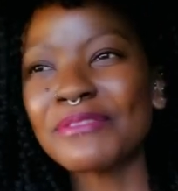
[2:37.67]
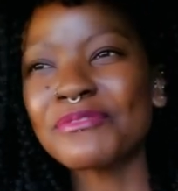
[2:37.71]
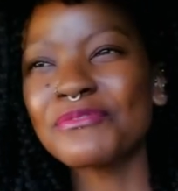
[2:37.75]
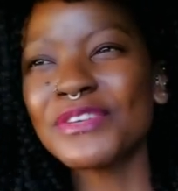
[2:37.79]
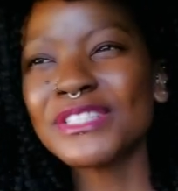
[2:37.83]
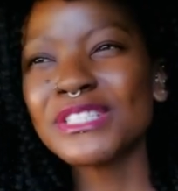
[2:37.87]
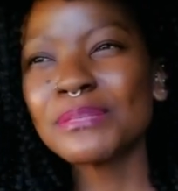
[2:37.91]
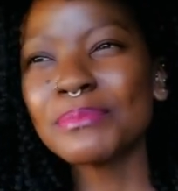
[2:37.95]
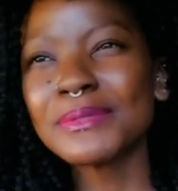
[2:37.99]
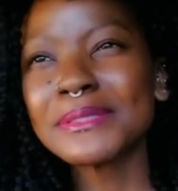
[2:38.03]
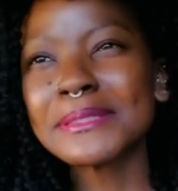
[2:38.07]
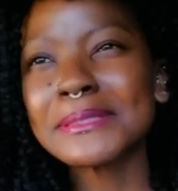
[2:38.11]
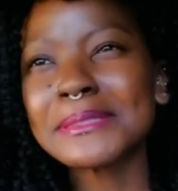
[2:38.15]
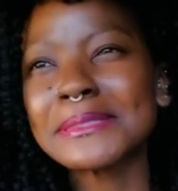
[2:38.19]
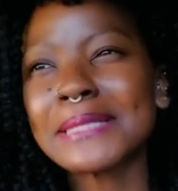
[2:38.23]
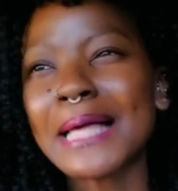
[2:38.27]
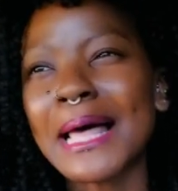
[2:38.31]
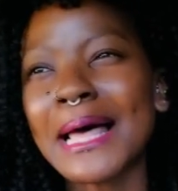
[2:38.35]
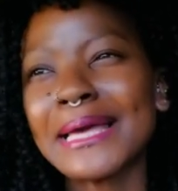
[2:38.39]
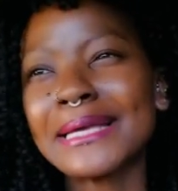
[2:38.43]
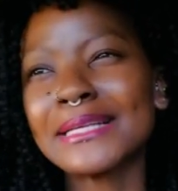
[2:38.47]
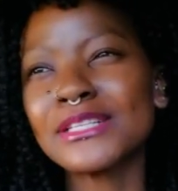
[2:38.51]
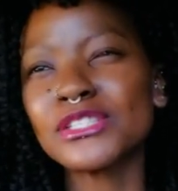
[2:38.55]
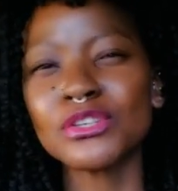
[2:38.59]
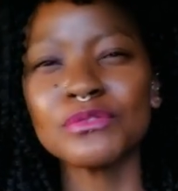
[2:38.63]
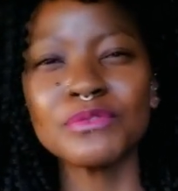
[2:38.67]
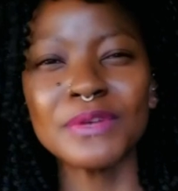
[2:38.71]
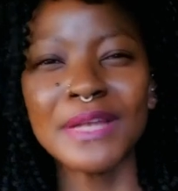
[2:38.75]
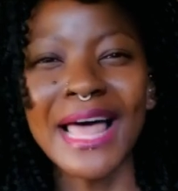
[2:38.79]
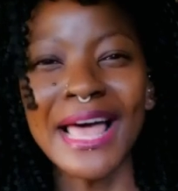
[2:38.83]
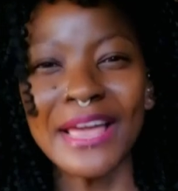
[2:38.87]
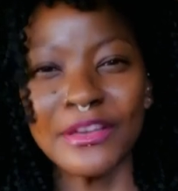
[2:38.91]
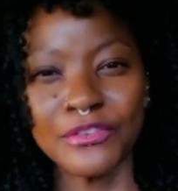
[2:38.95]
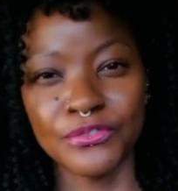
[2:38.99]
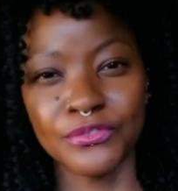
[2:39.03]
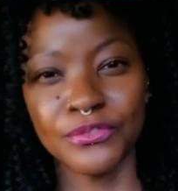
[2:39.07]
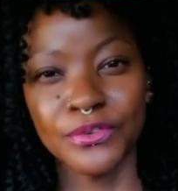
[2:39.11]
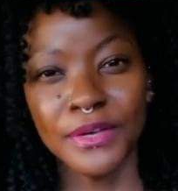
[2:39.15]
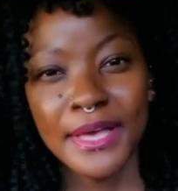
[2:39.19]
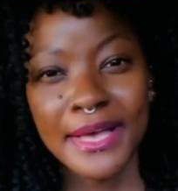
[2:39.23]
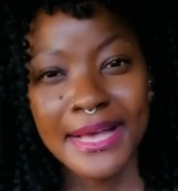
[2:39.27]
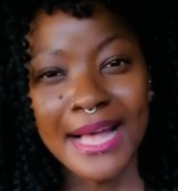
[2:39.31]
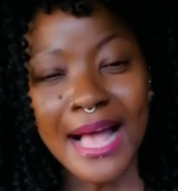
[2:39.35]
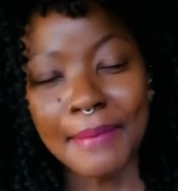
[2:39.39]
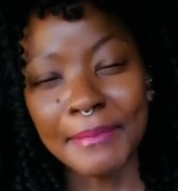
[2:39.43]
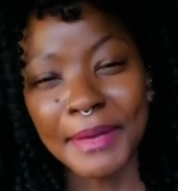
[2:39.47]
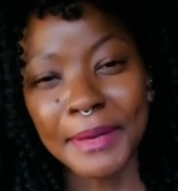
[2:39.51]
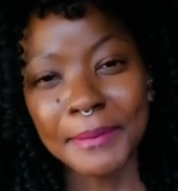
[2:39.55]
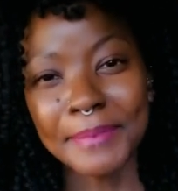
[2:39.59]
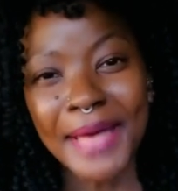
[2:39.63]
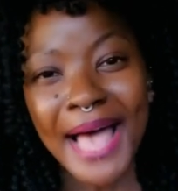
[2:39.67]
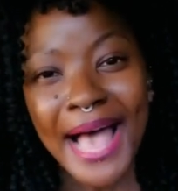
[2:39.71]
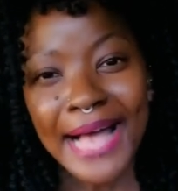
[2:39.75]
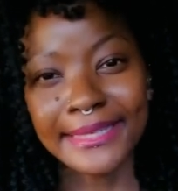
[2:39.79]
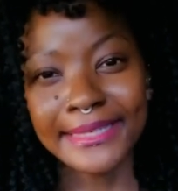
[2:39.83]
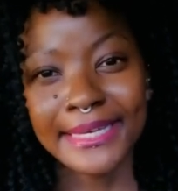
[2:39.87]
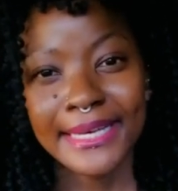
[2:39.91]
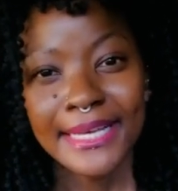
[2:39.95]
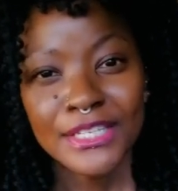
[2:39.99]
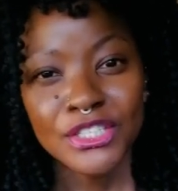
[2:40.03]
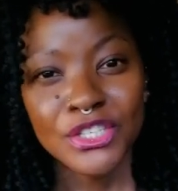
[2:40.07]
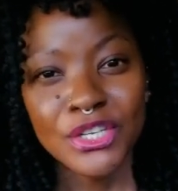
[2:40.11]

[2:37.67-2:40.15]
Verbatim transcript: visible signs of life coming back